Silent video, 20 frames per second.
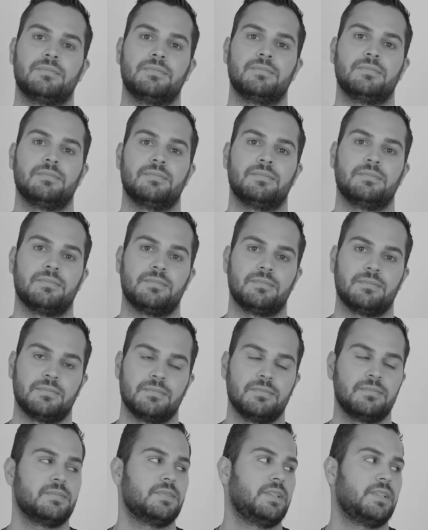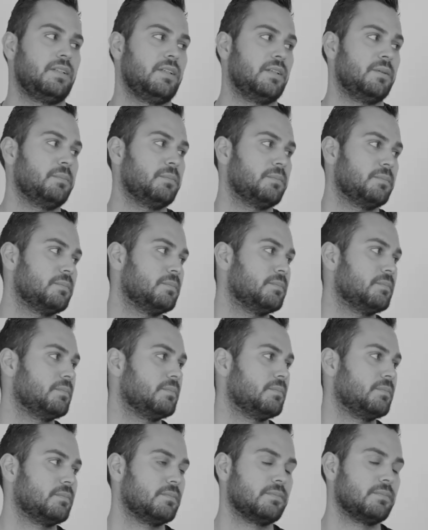
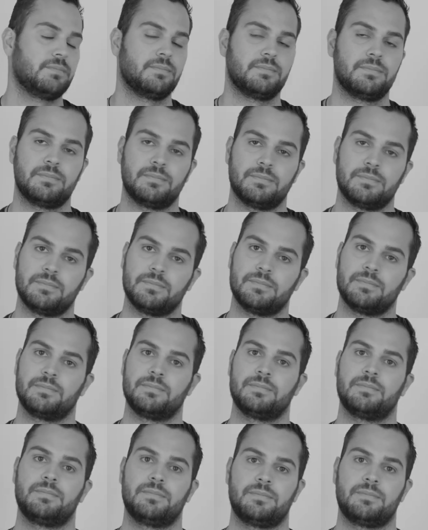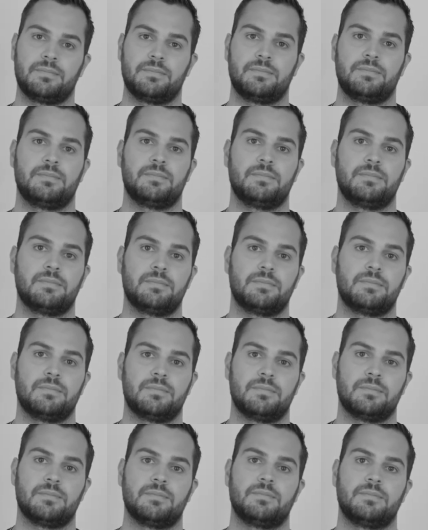
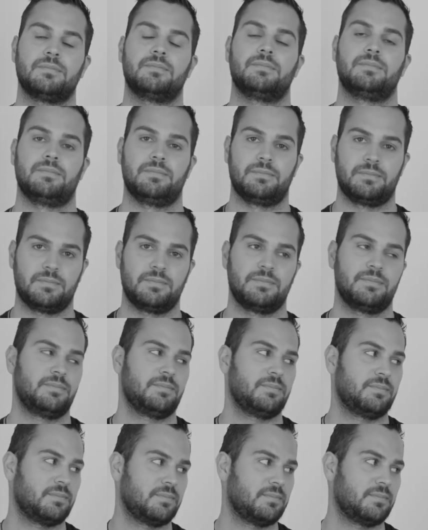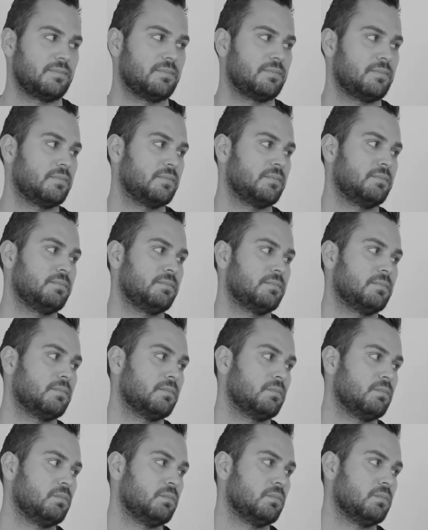
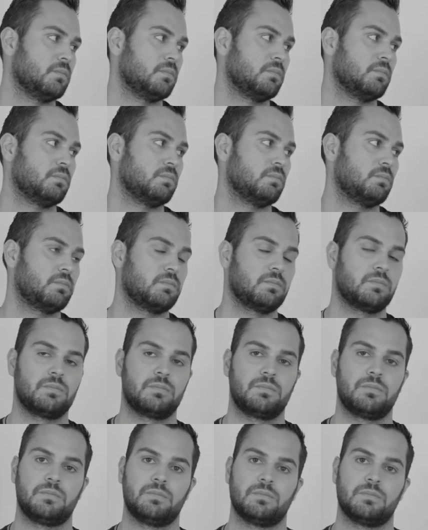No words are spoken by the person on screen.